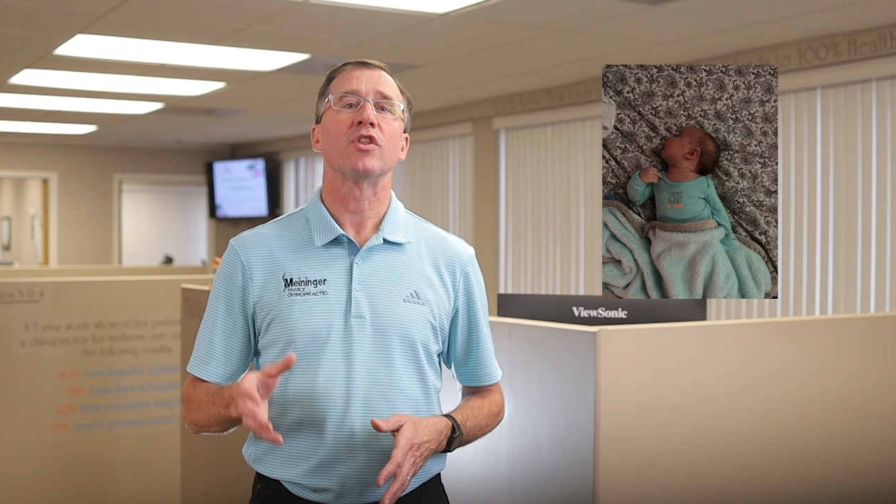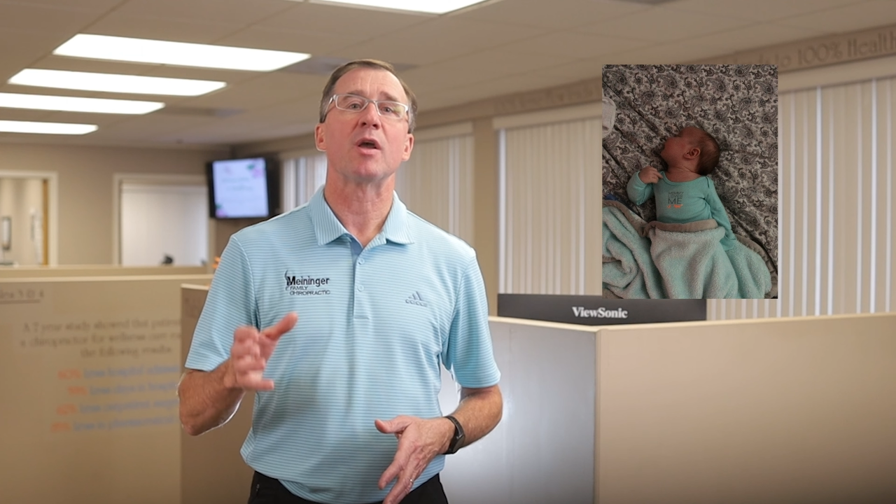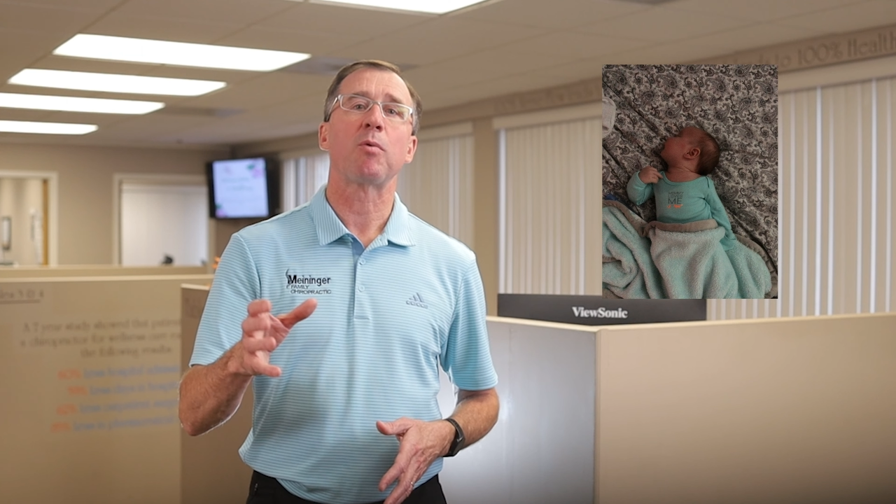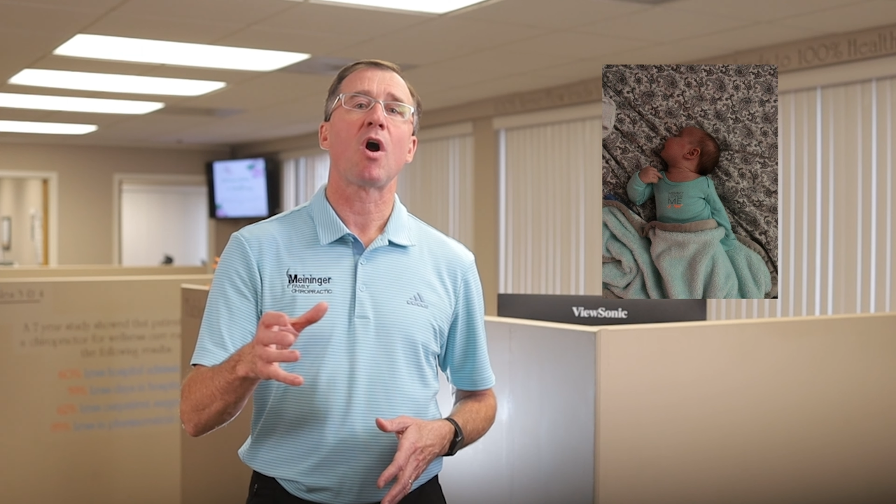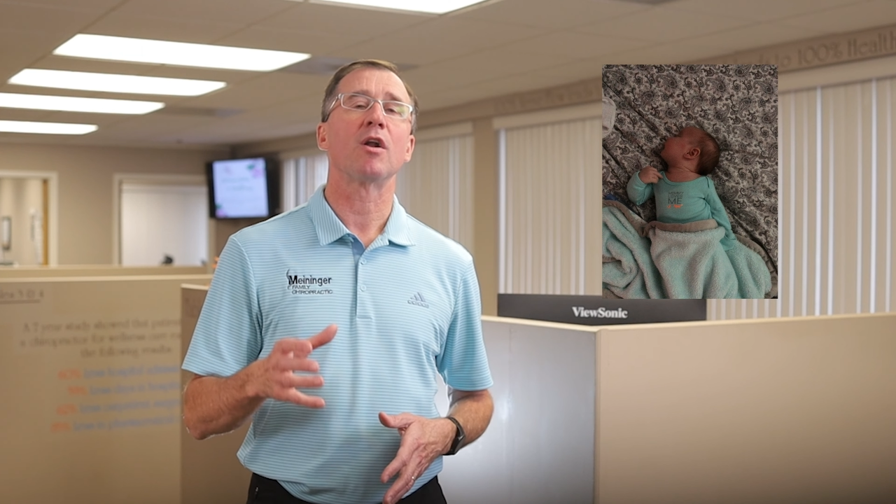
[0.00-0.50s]

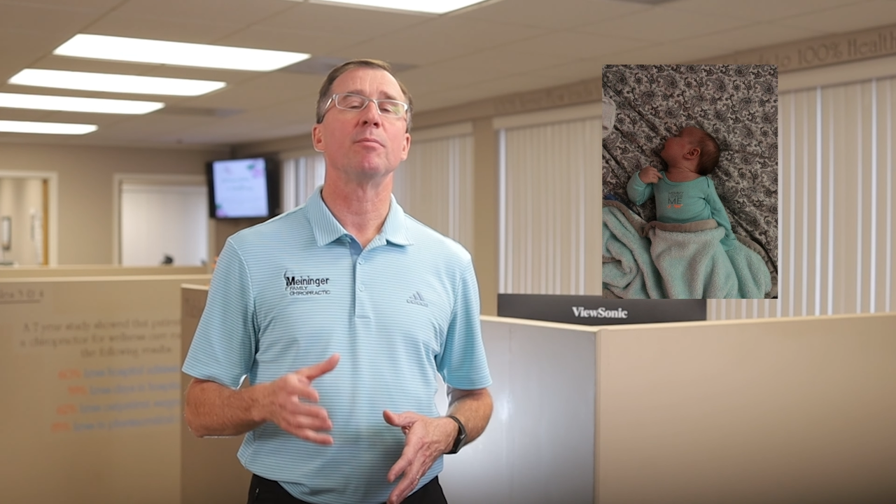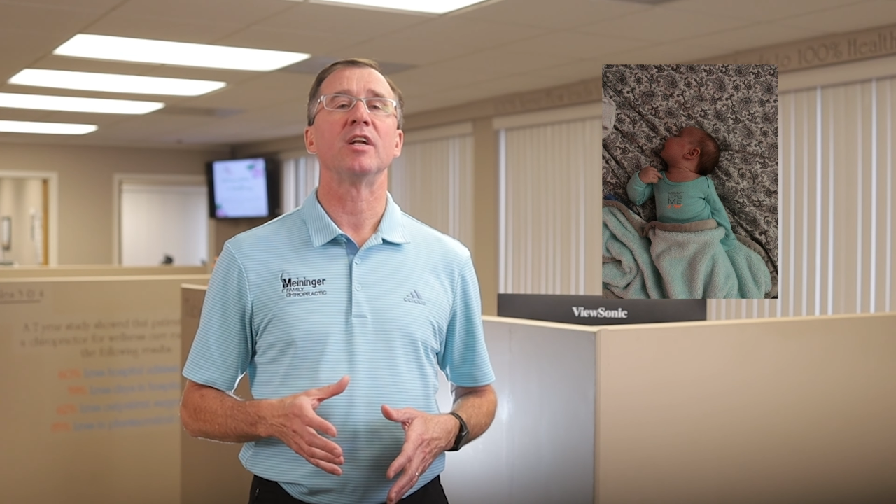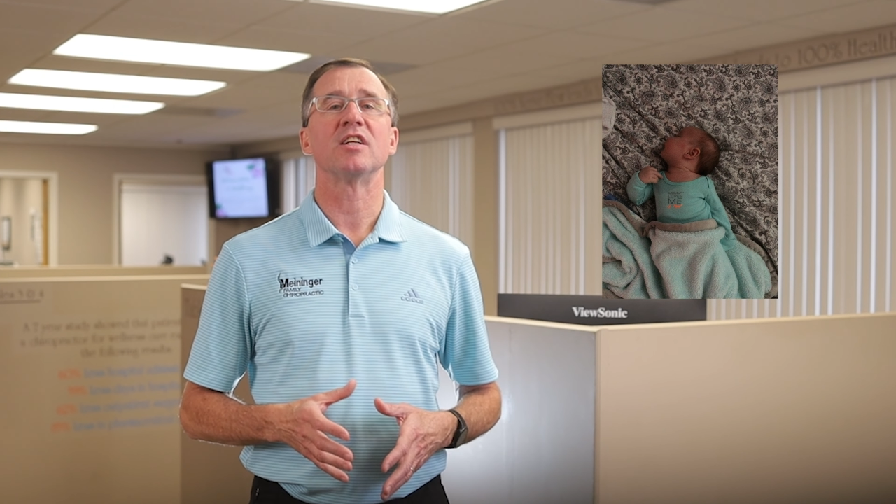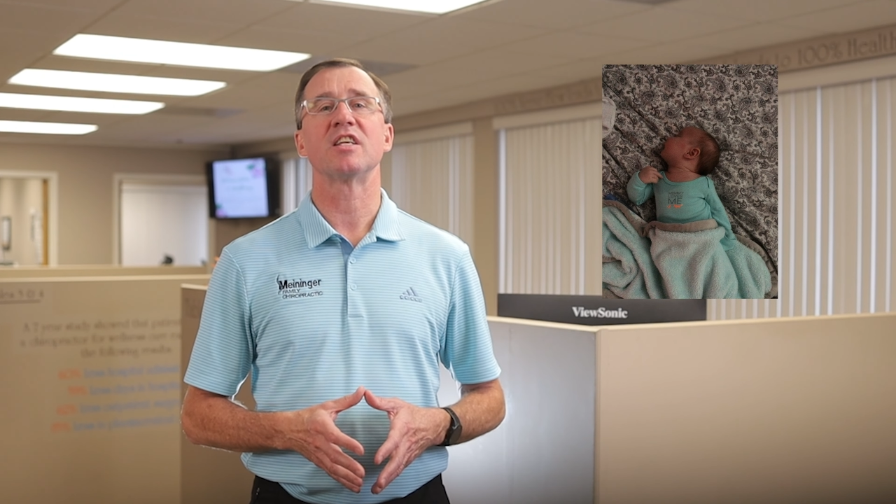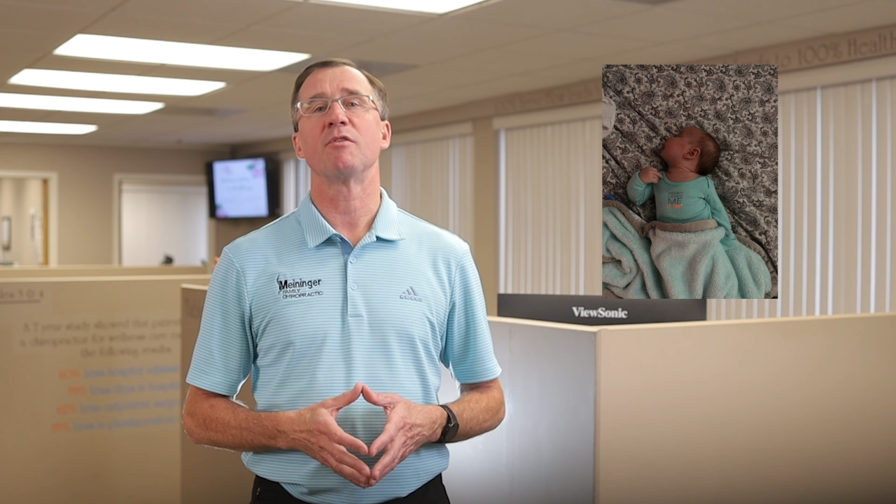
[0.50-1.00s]
so they
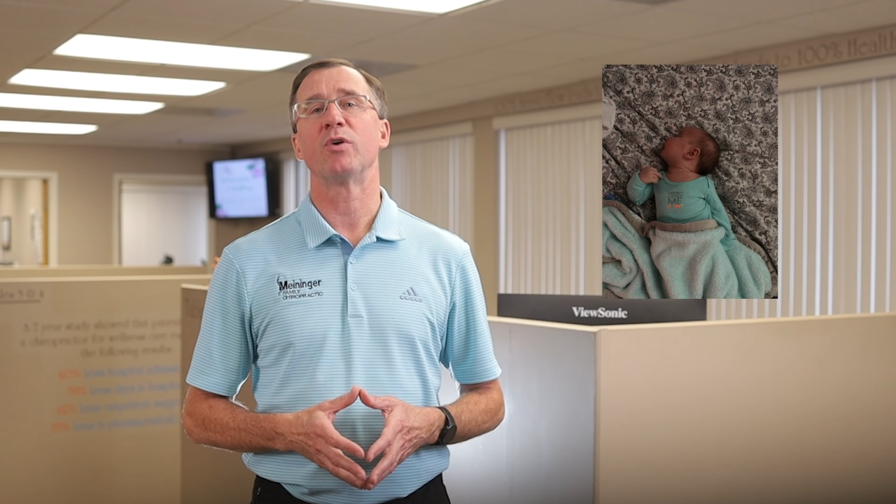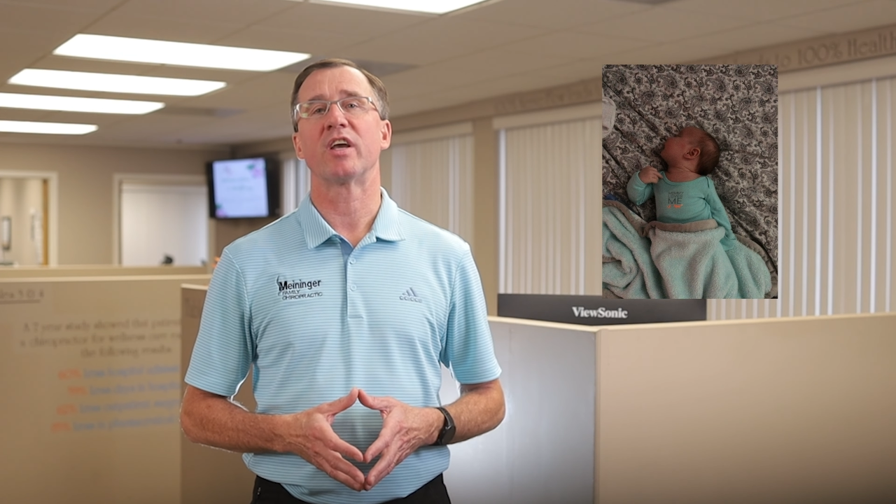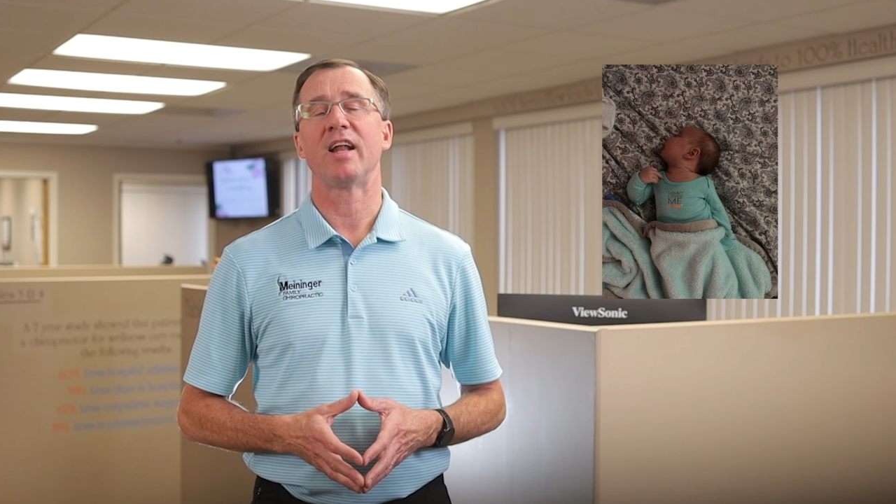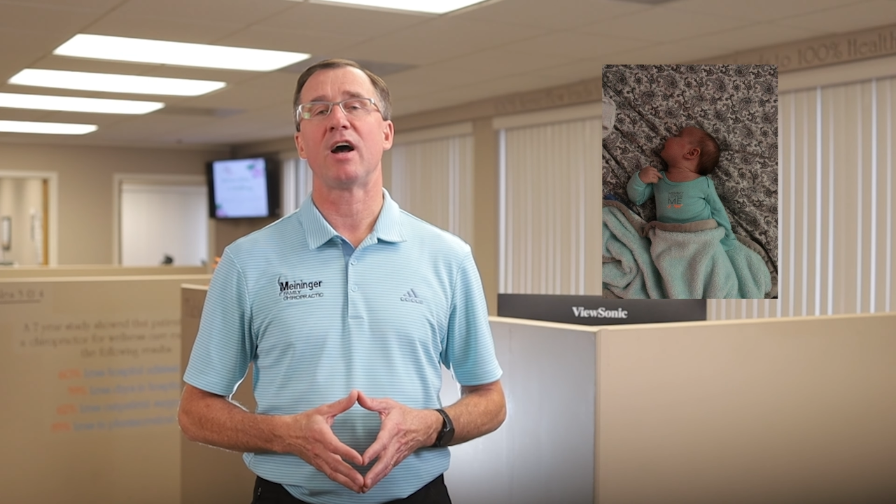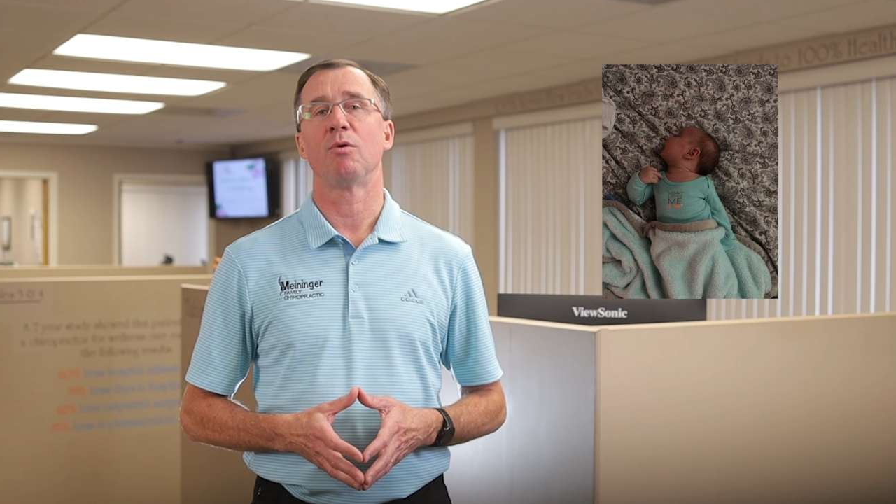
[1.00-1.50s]
brought him in to
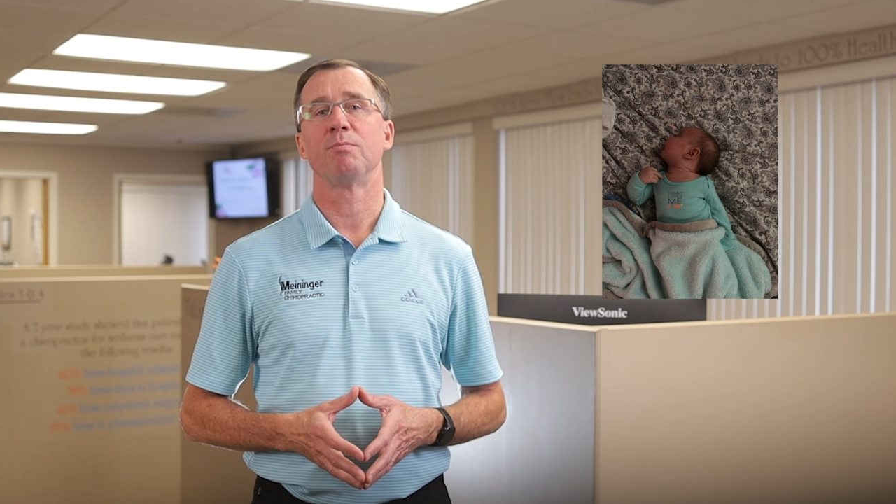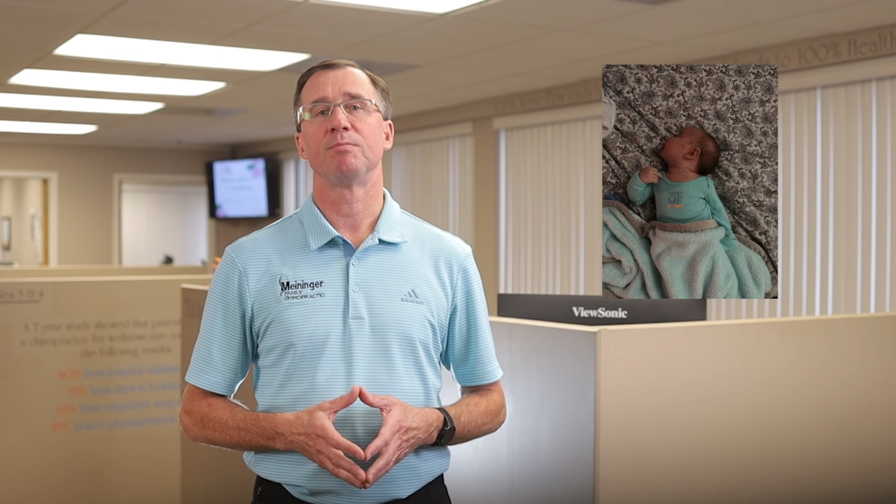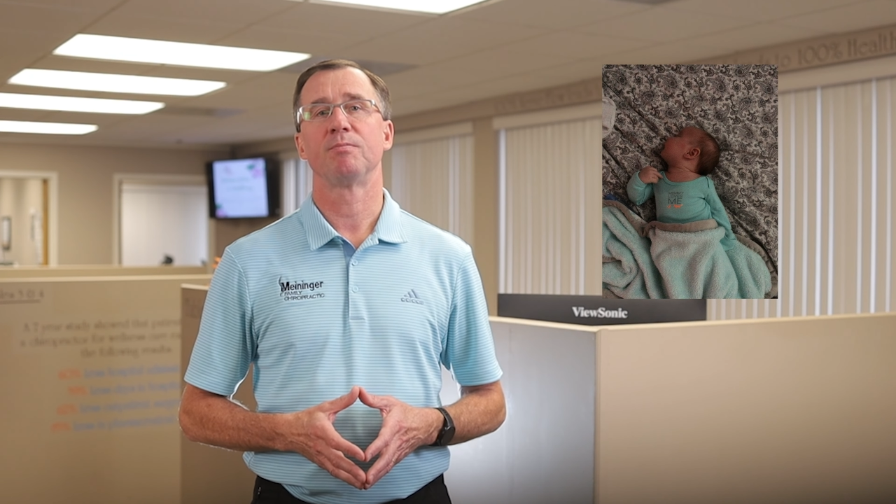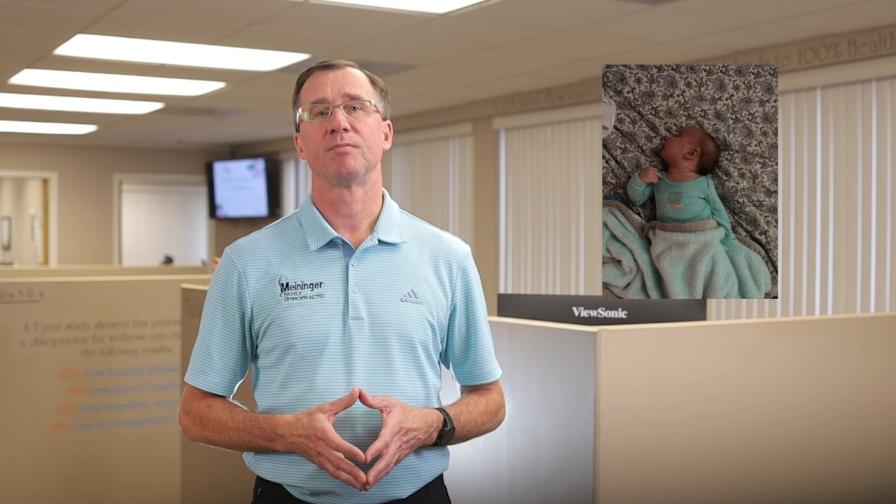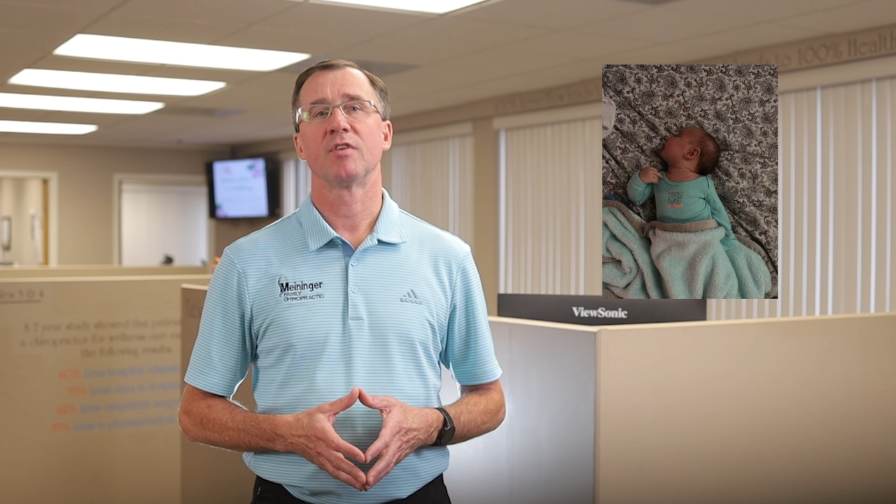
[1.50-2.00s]
see if we could
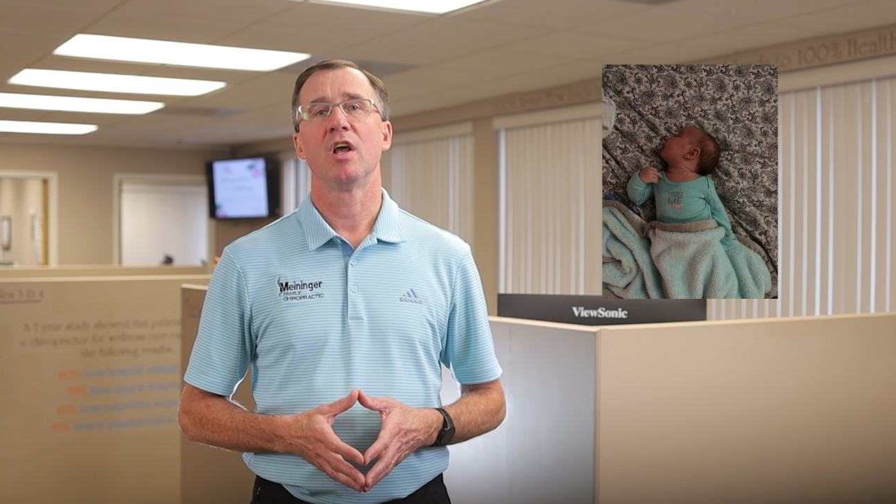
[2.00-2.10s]
help.